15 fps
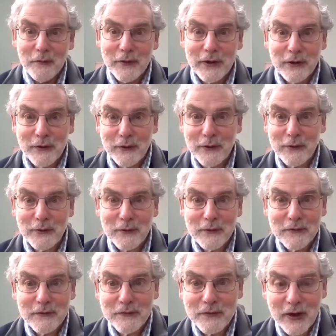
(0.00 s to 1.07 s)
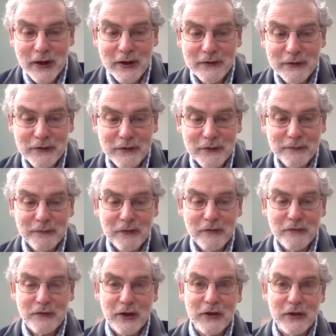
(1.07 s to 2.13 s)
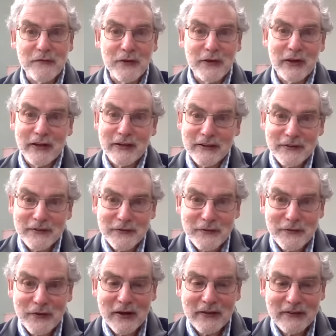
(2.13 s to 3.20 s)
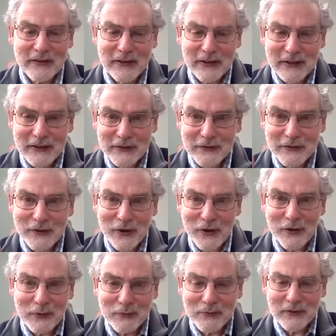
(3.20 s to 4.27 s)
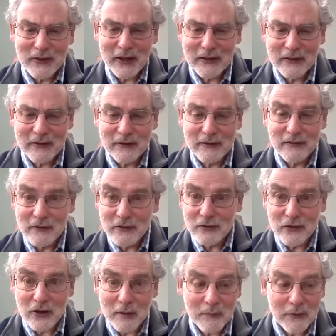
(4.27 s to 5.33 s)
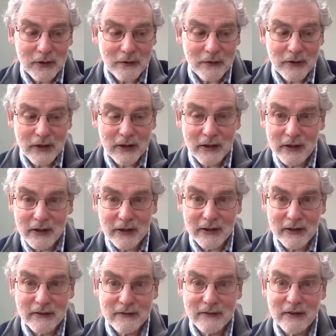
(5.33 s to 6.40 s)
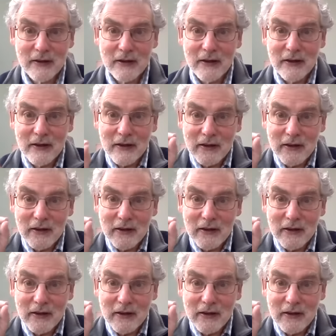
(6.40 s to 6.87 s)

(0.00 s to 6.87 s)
We all face fearful and distressing circumstances, to some degree, at least,